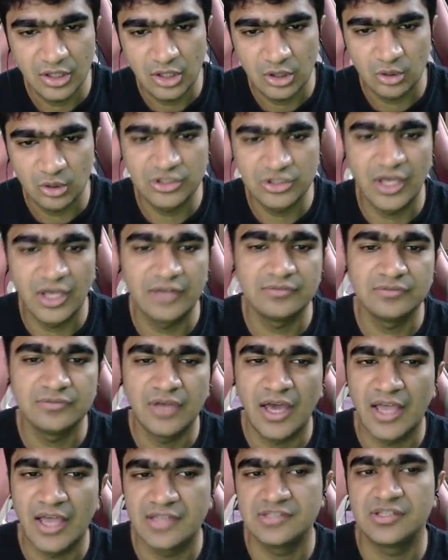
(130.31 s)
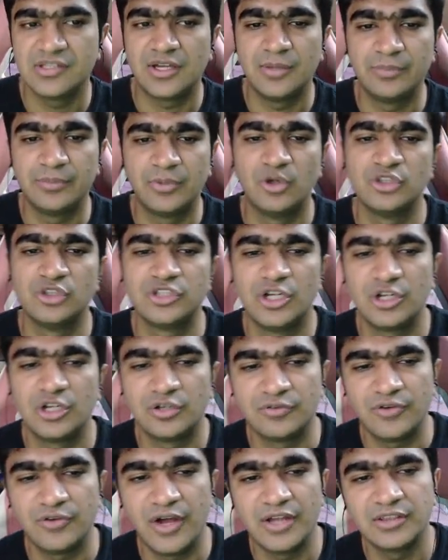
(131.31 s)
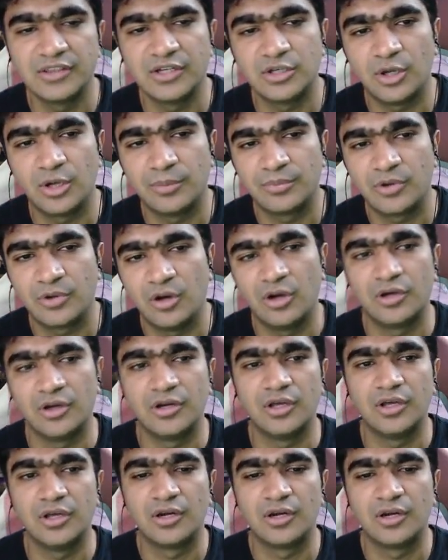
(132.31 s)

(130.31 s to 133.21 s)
who then has the composure to find the top corner,